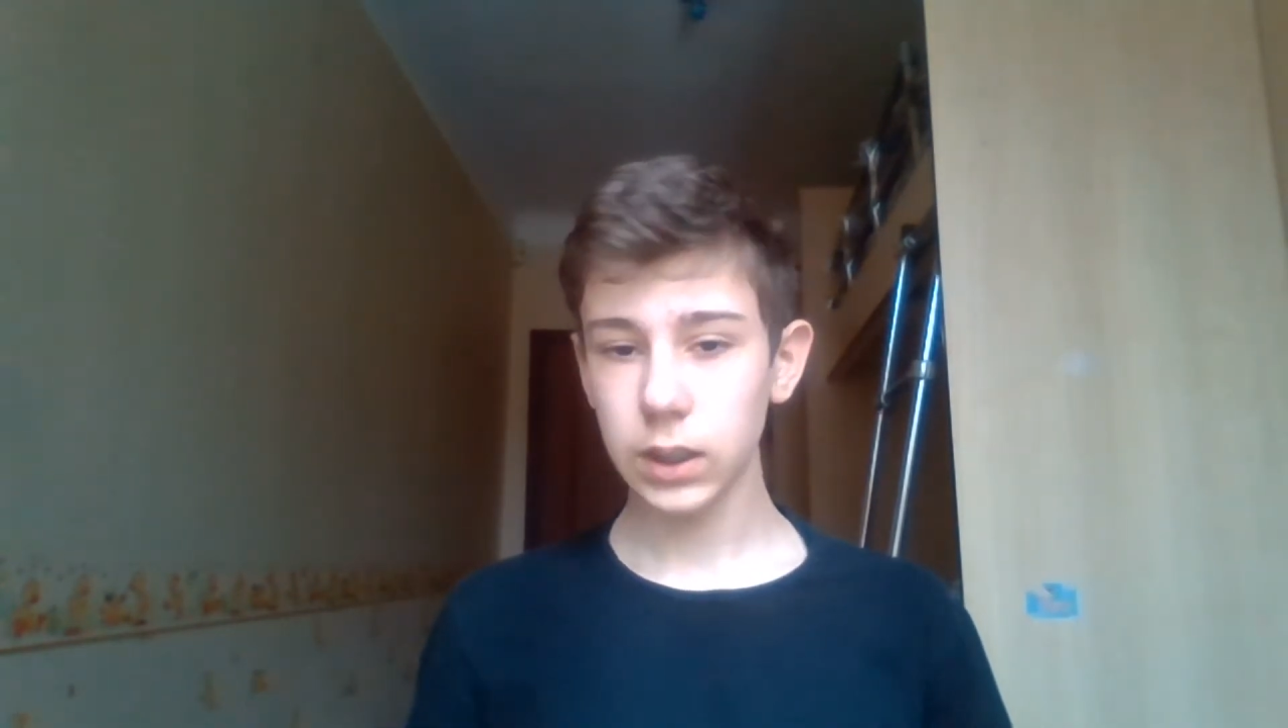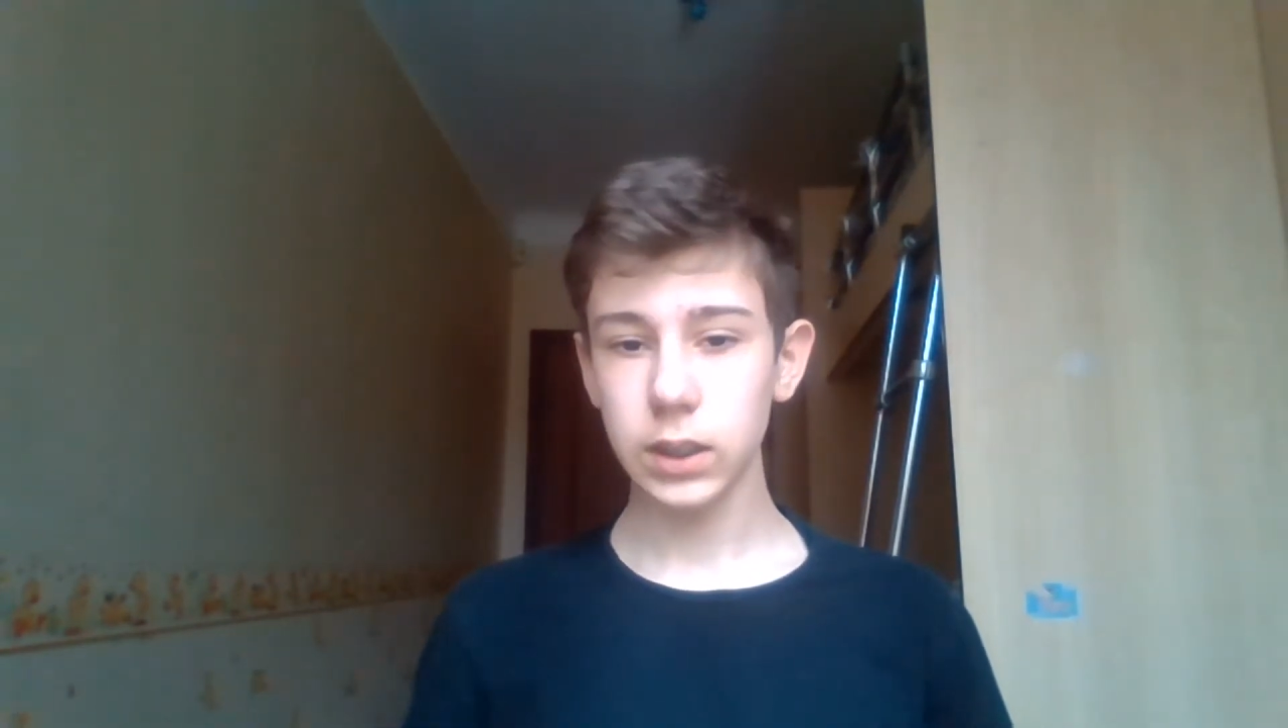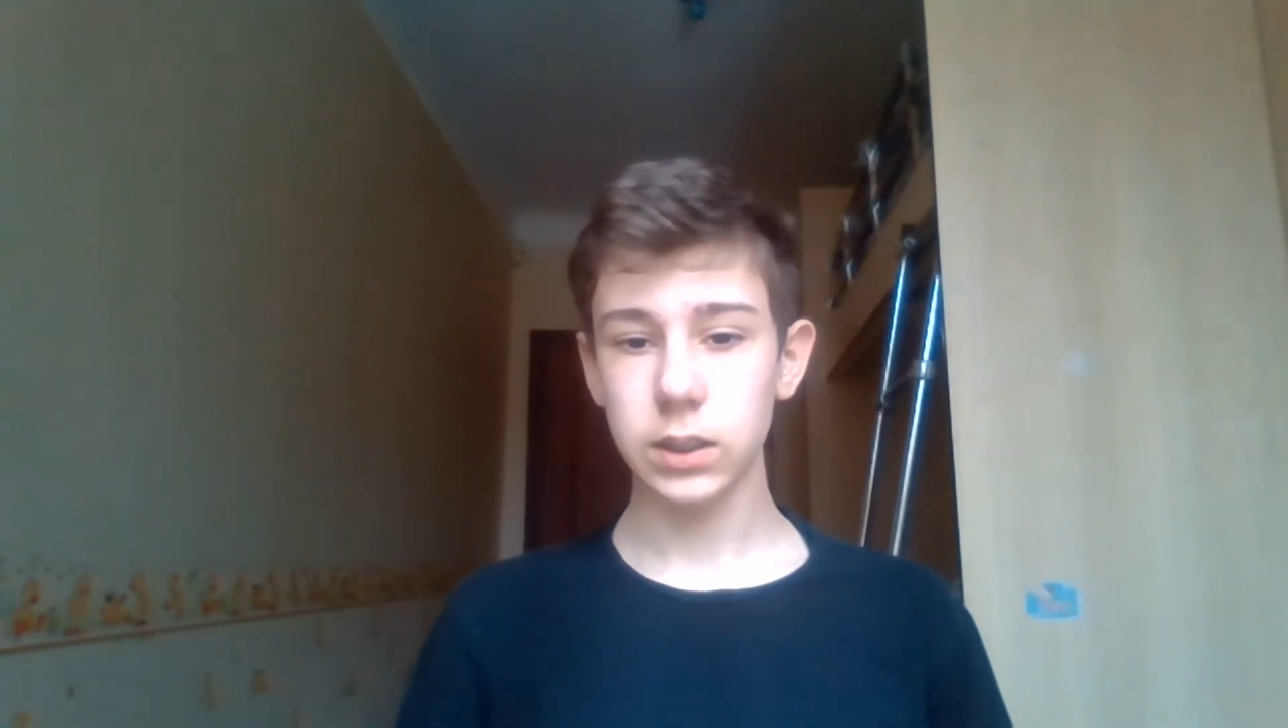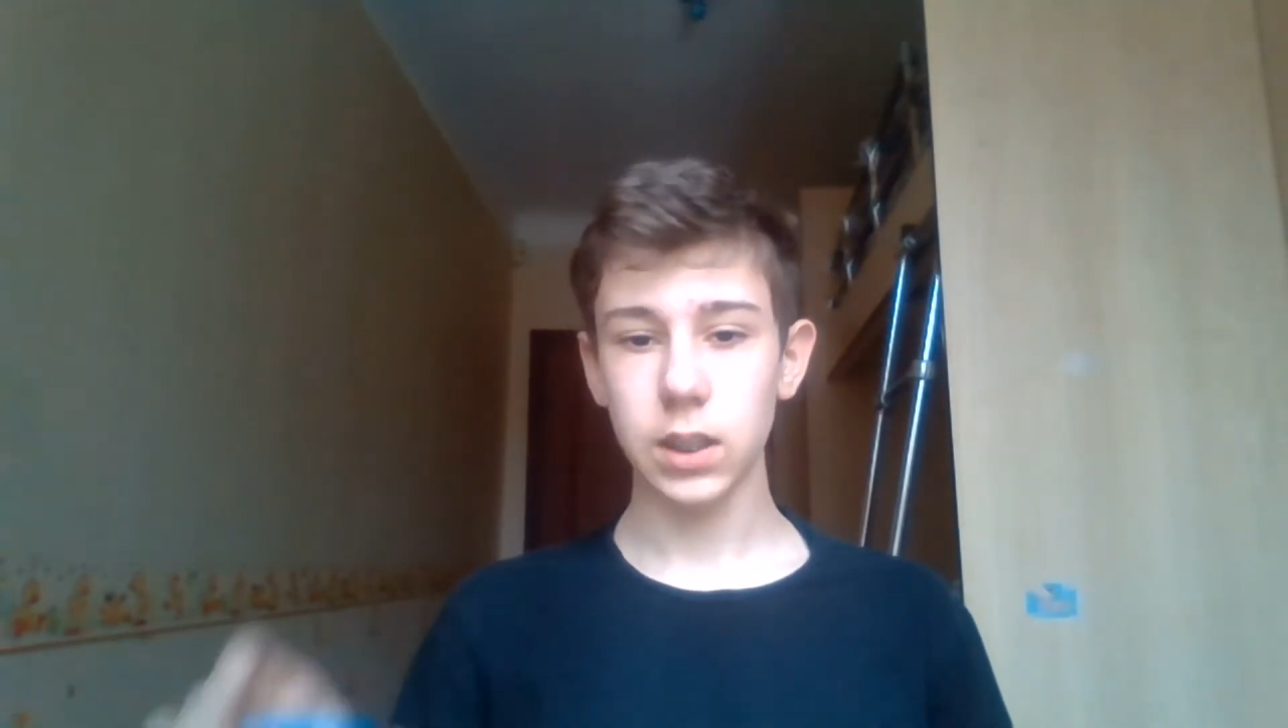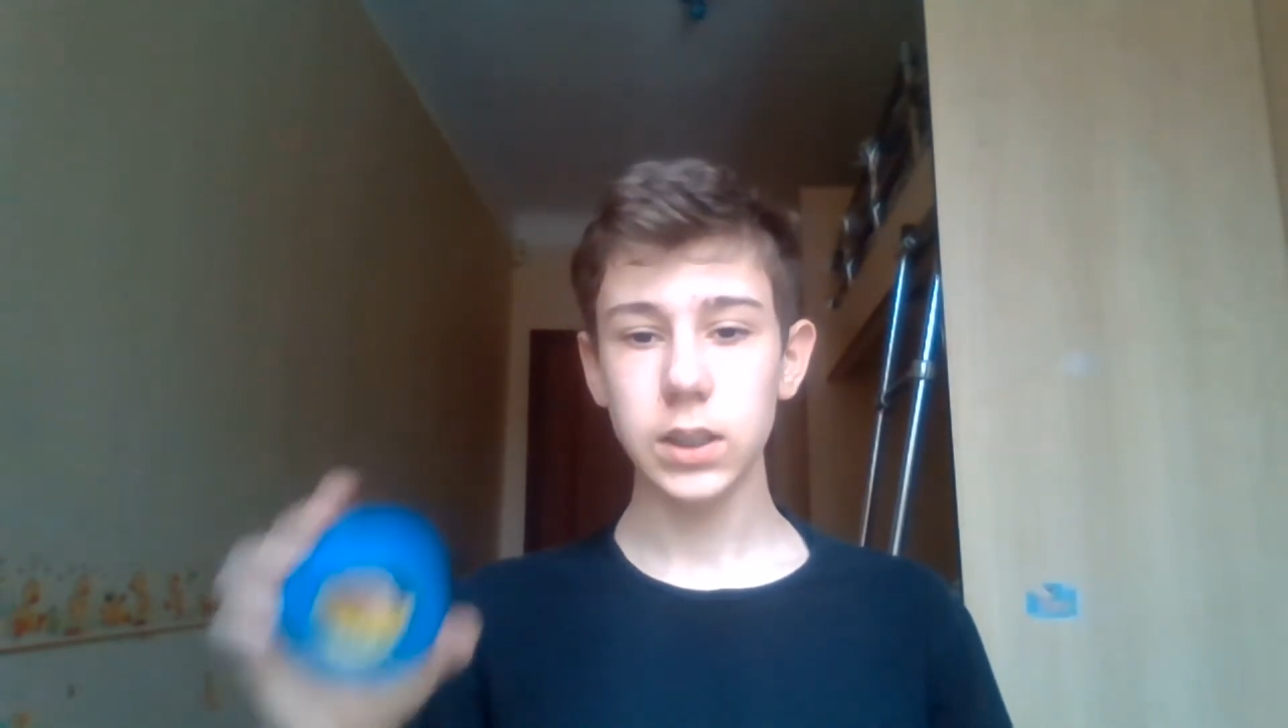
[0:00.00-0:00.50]

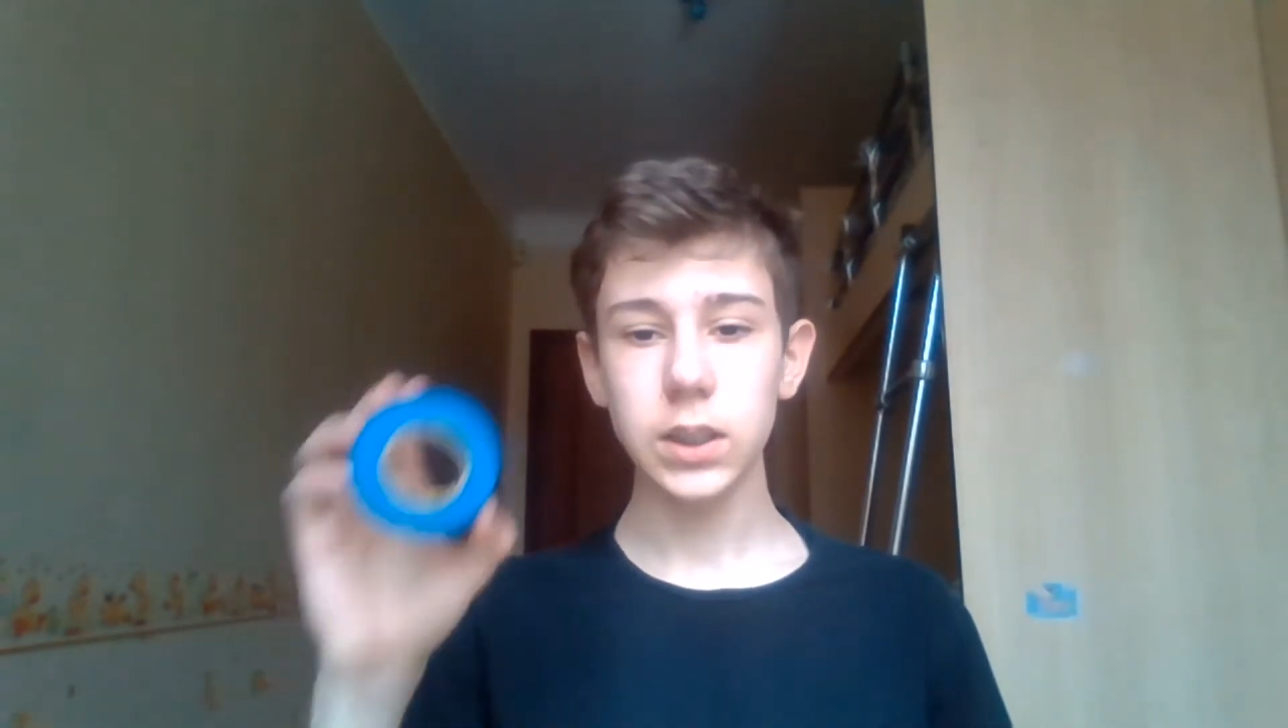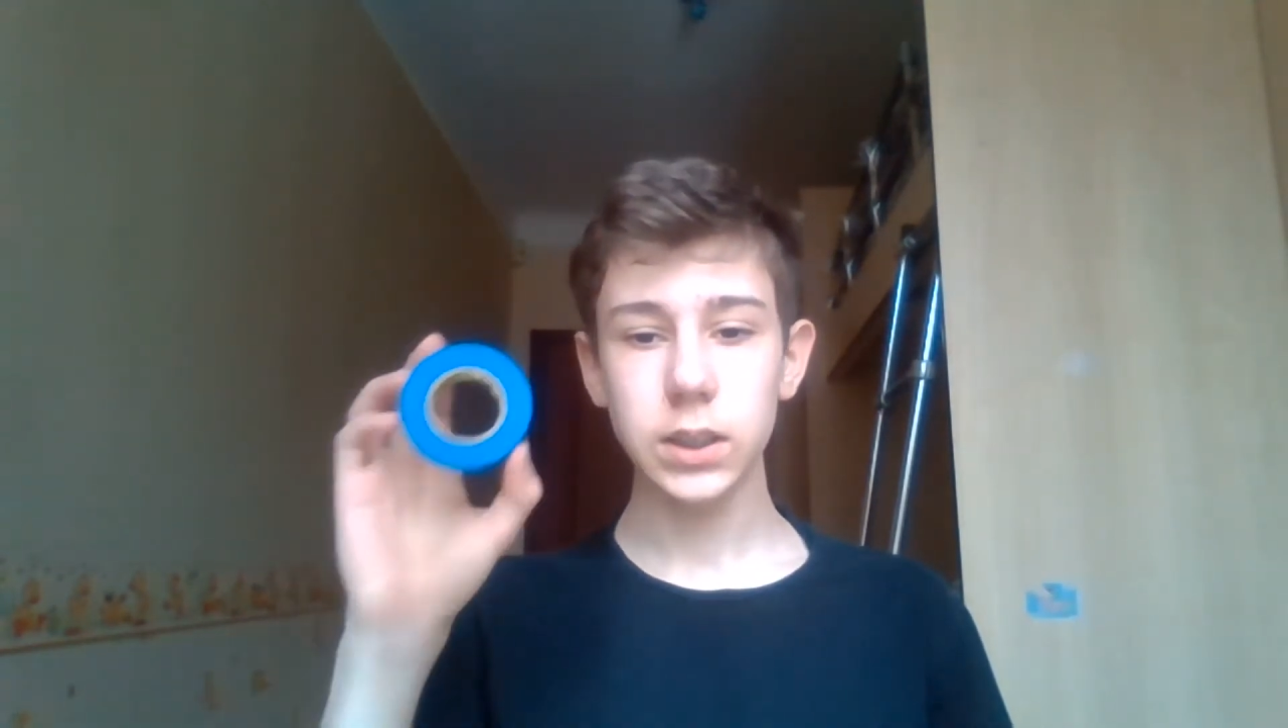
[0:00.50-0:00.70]
isolating